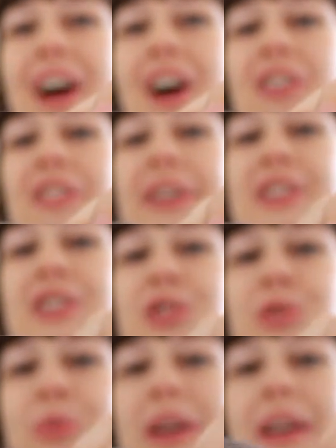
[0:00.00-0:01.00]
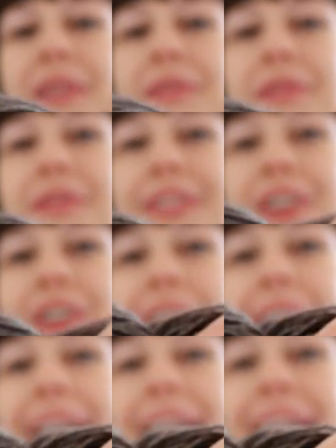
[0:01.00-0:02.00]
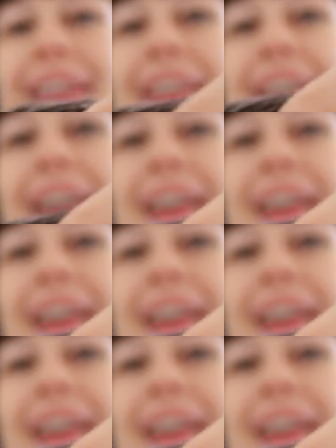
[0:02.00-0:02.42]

orange with gray